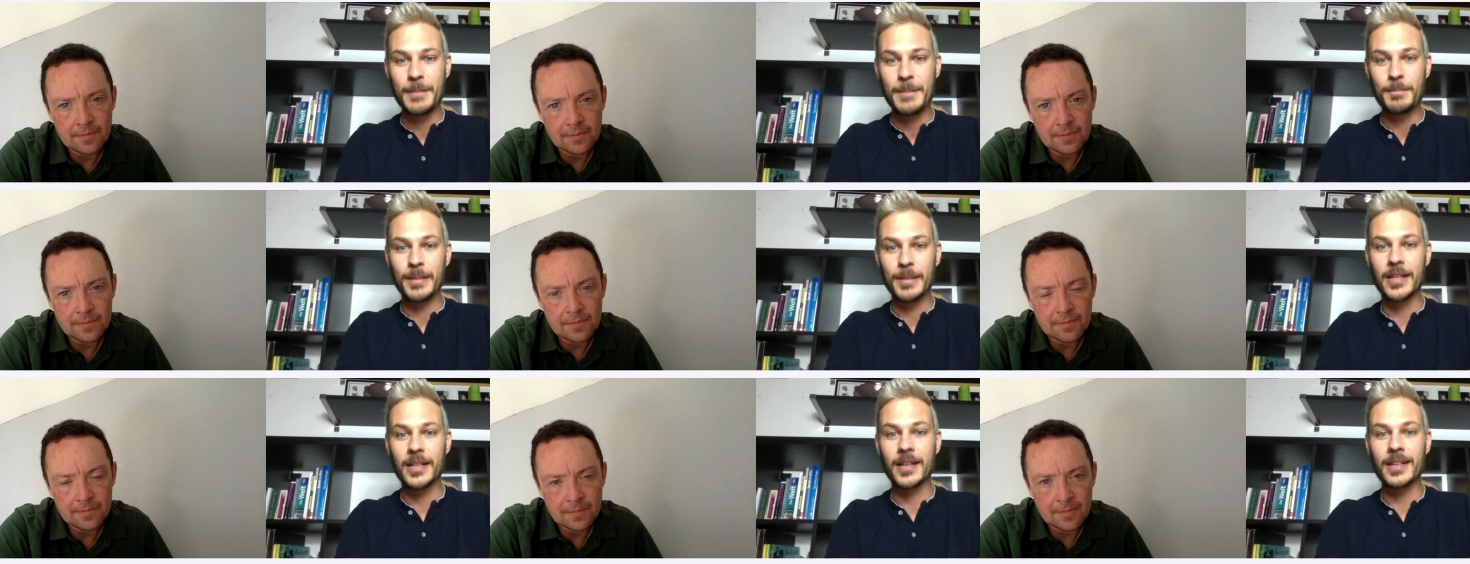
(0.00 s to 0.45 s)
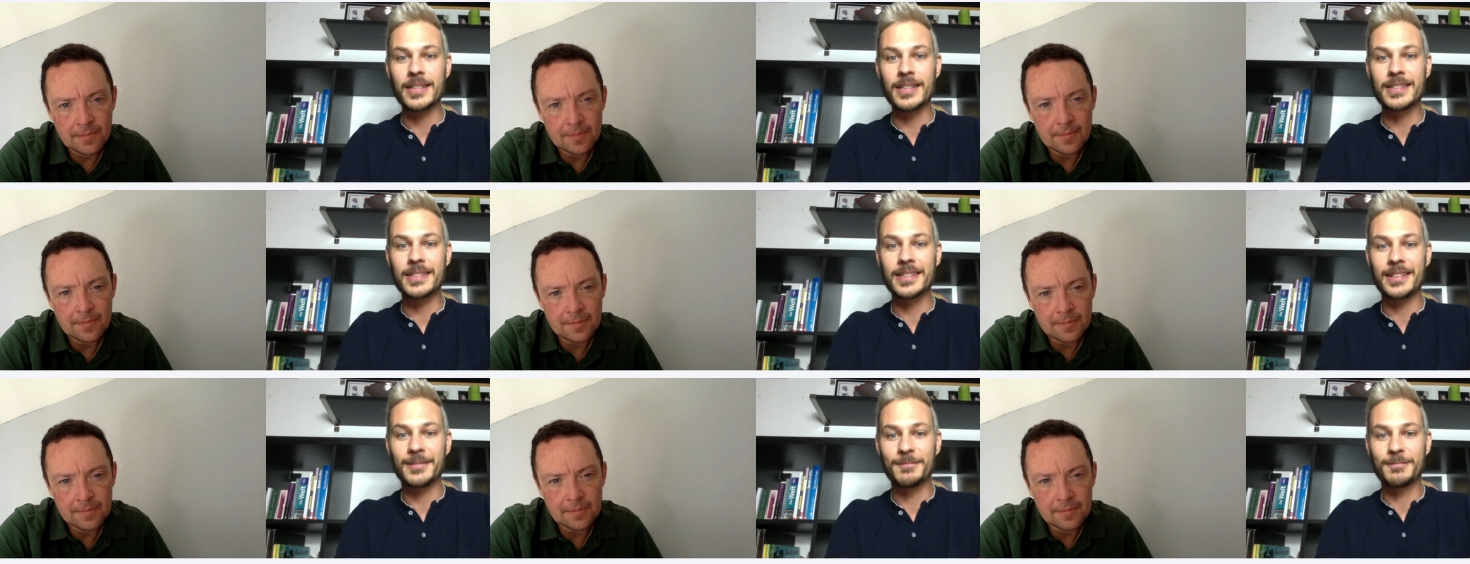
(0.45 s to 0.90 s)
Speaker 1: because
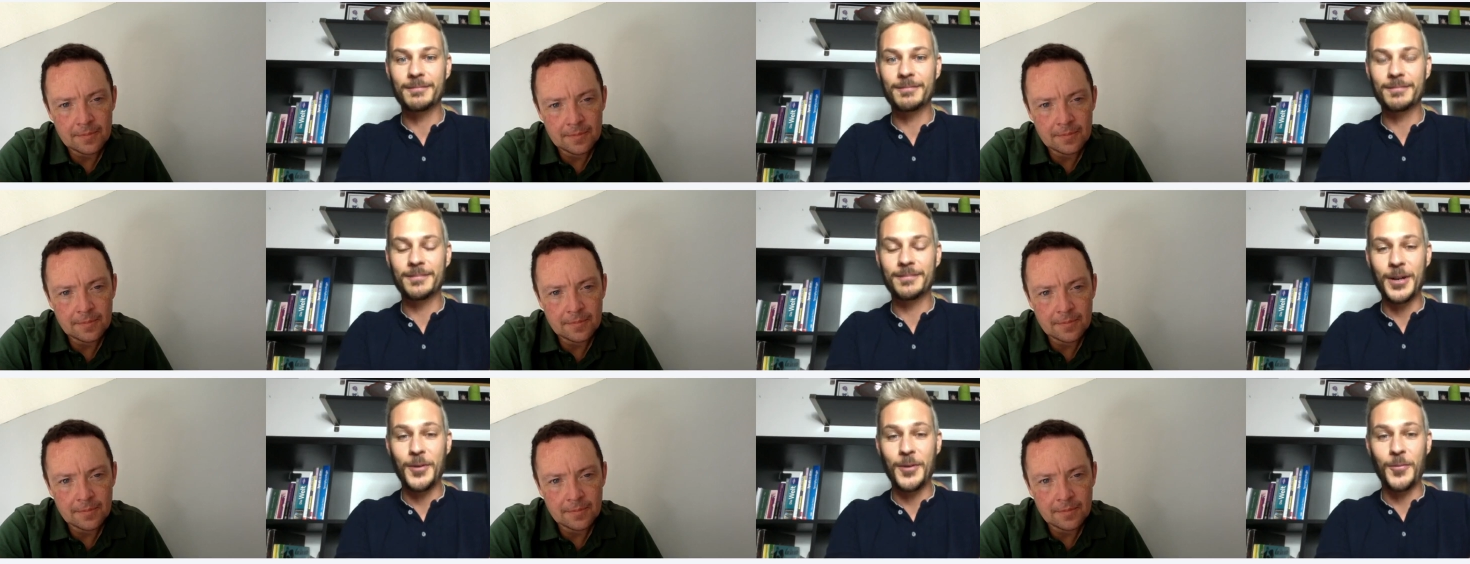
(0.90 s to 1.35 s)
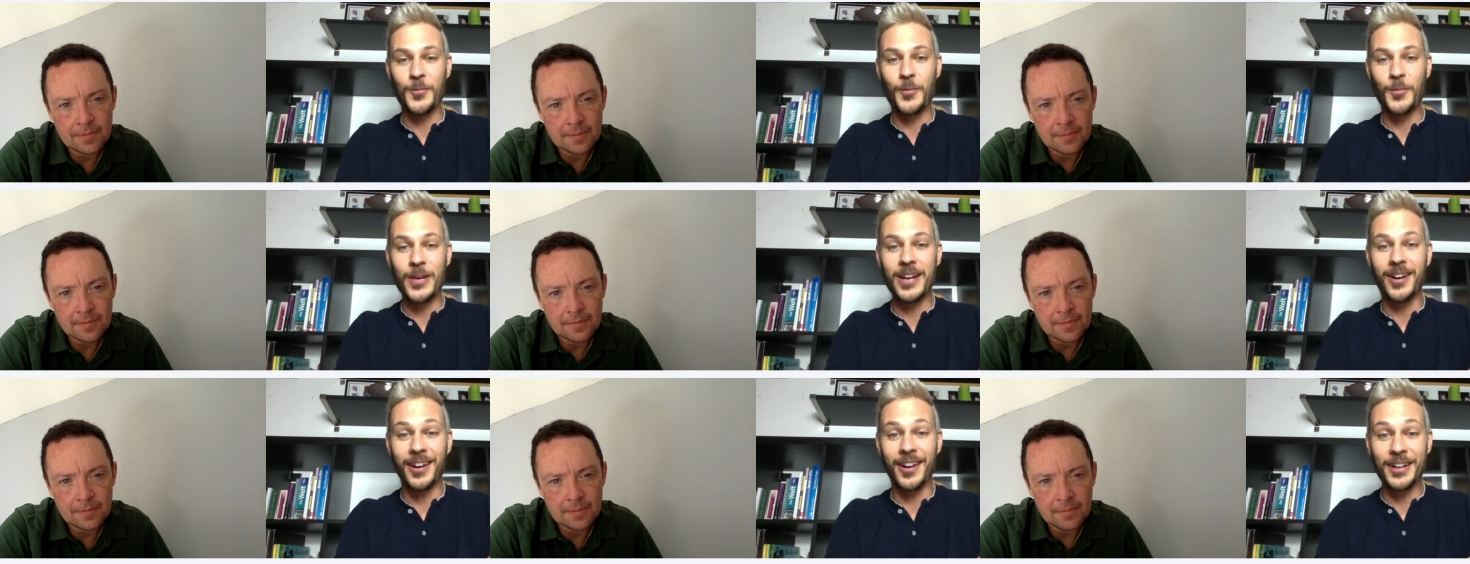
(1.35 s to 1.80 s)

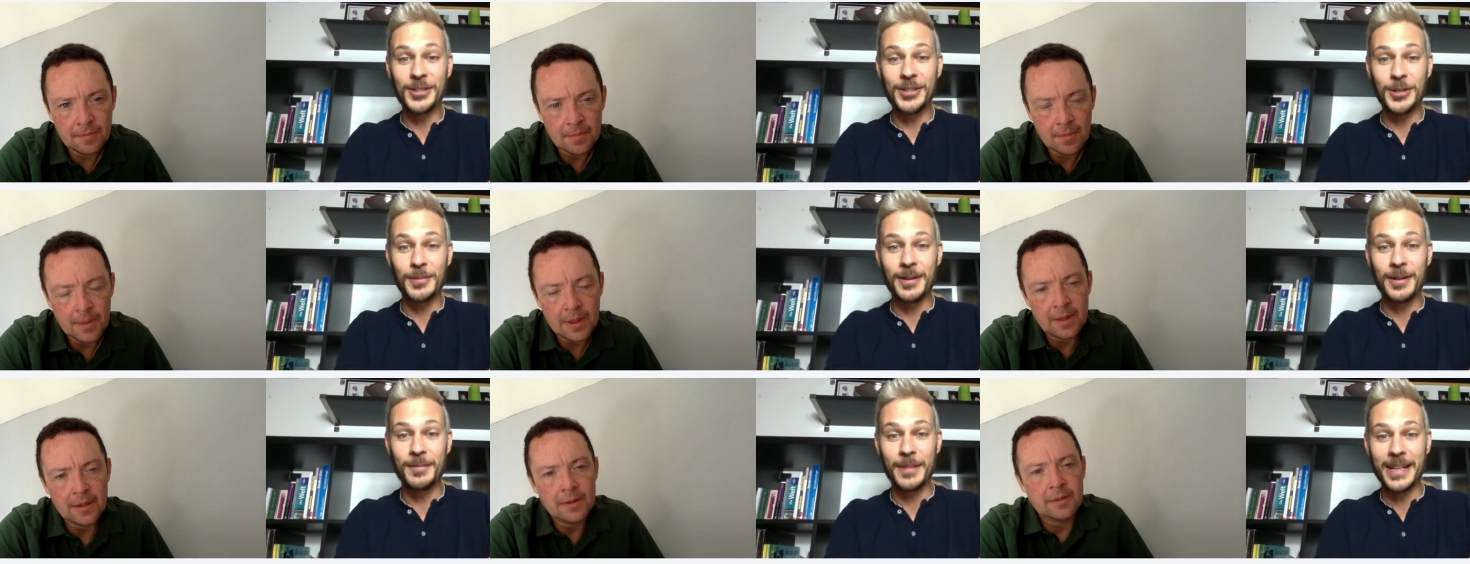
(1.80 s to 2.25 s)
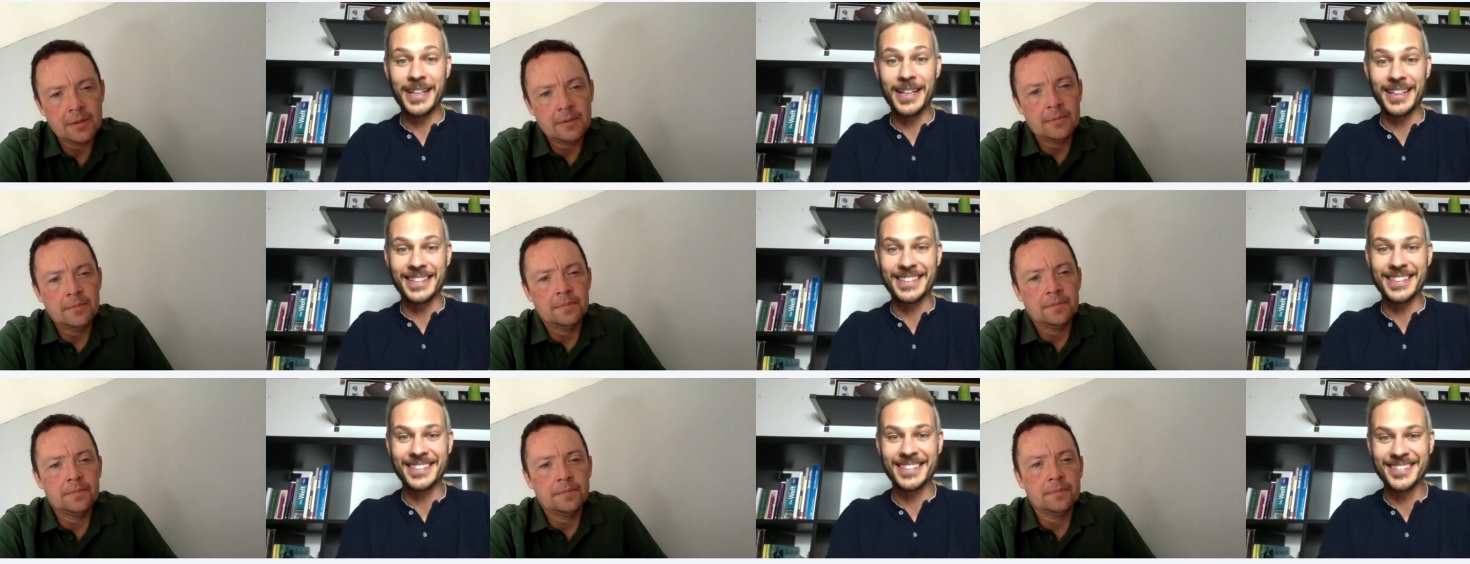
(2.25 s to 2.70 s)
we are human beings,
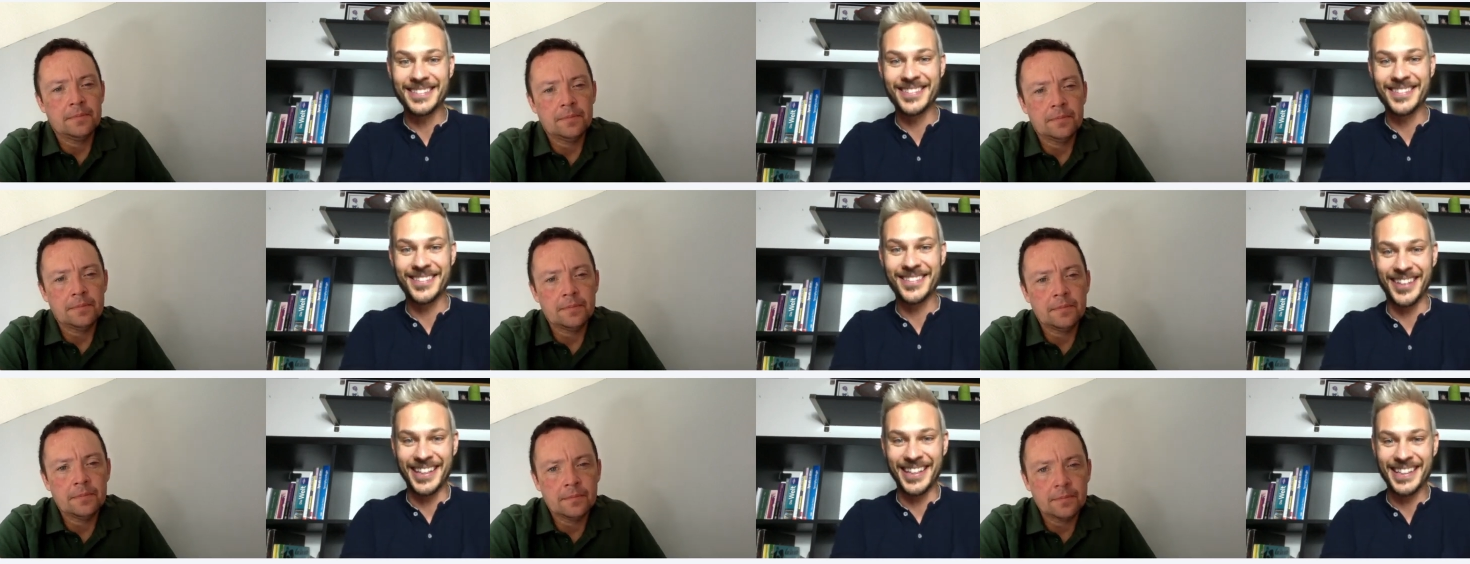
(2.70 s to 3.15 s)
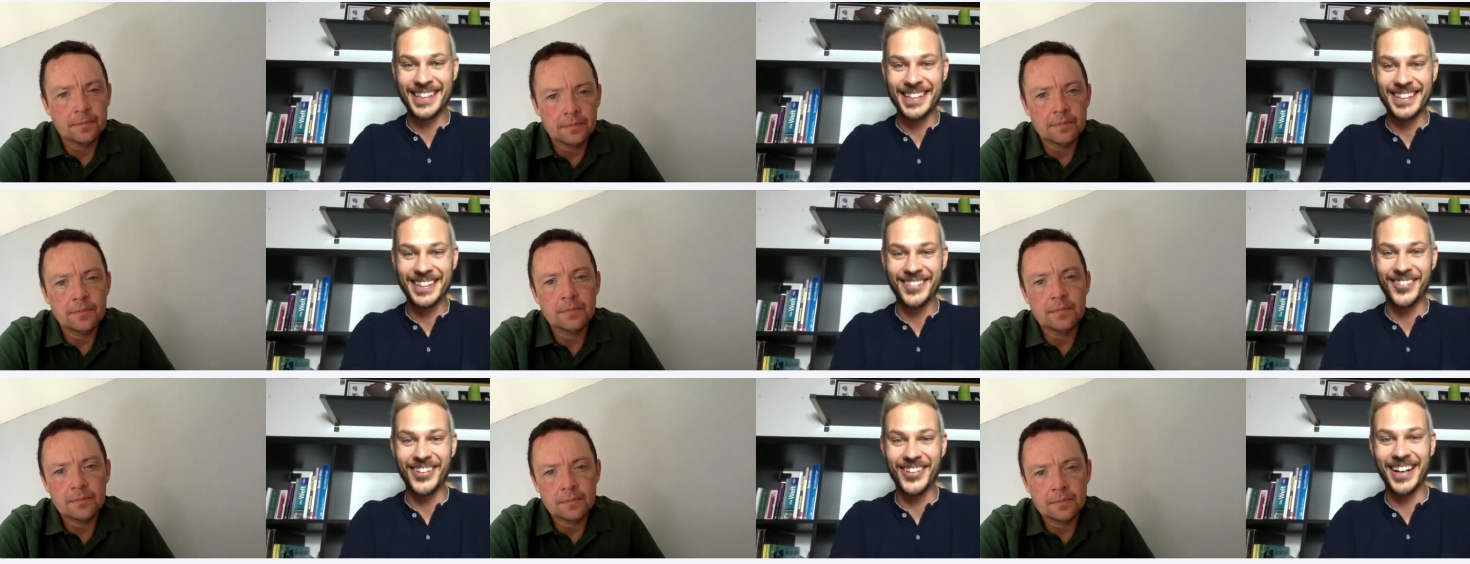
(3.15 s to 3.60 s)
right?
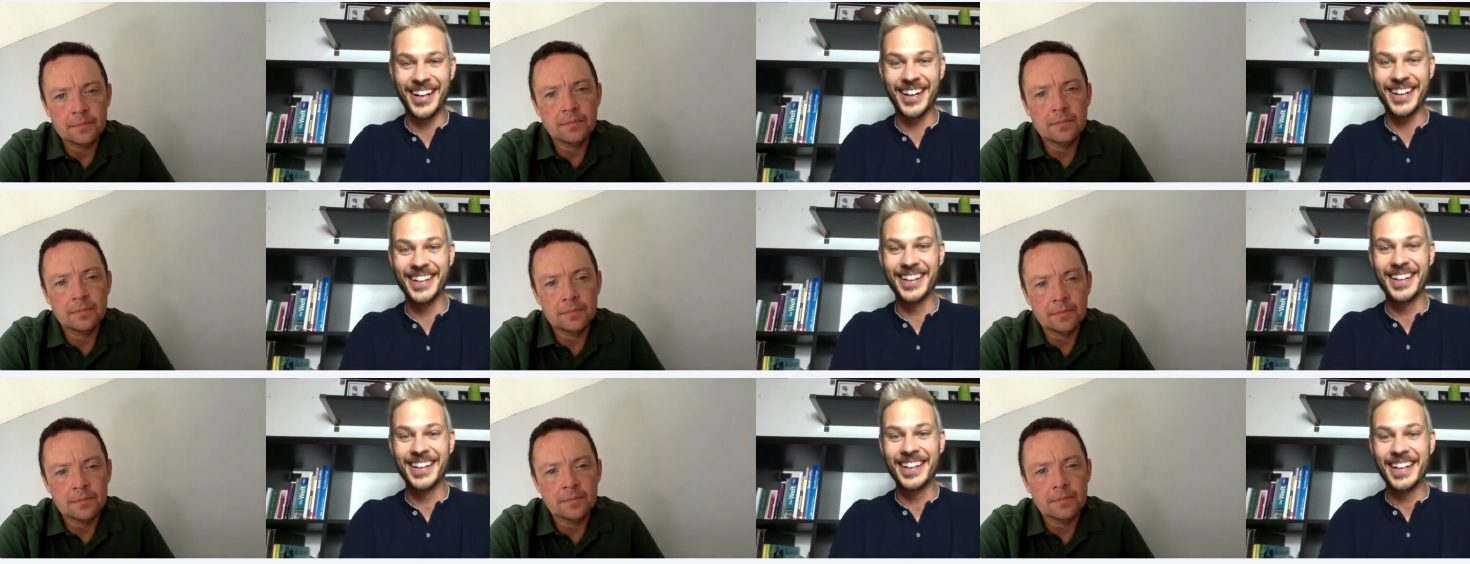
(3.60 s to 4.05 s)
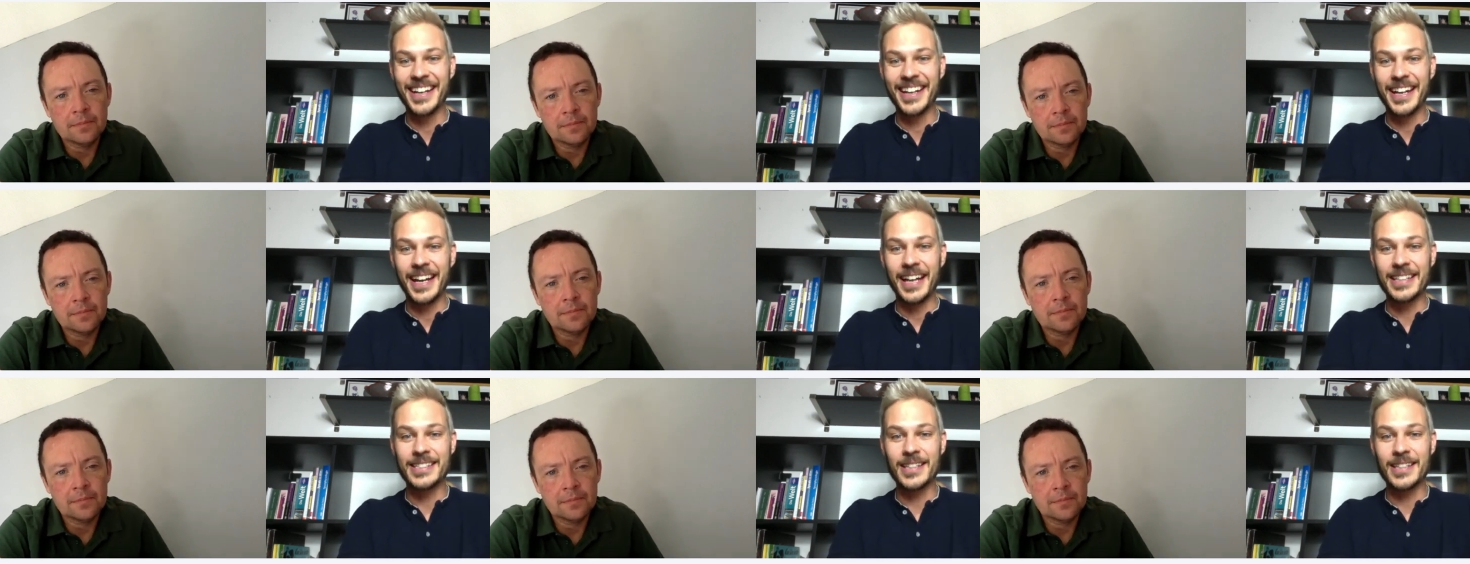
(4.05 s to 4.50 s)
We are.
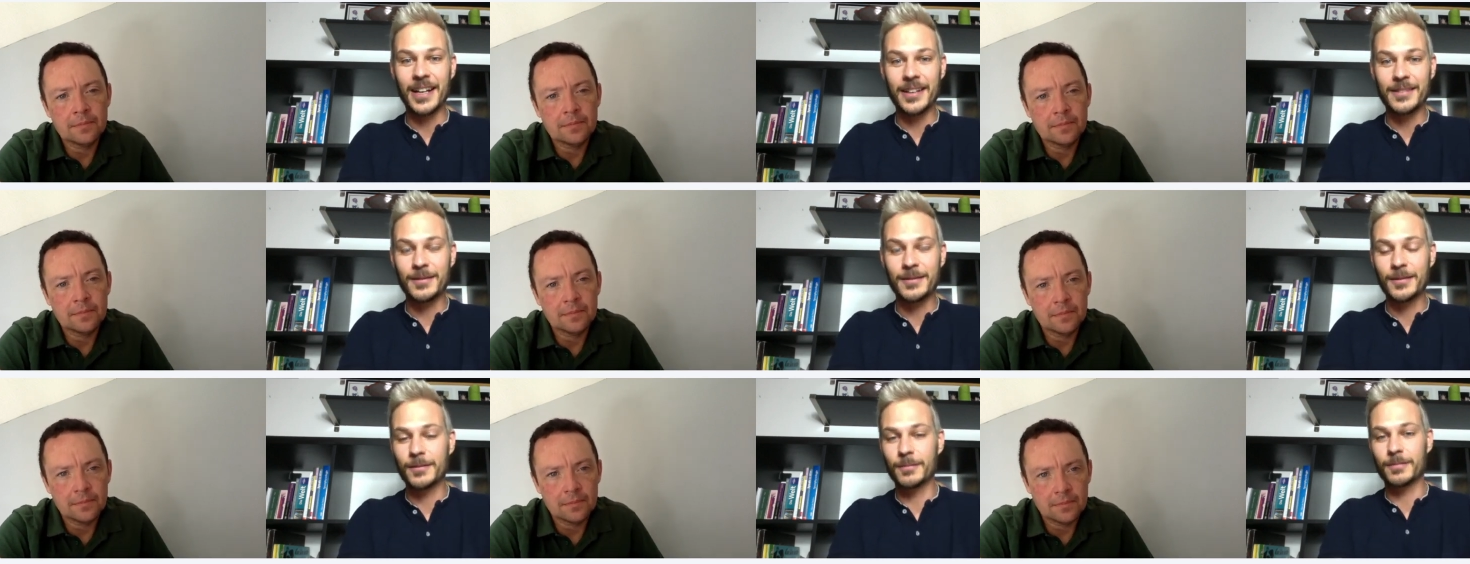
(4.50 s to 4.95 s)
It's not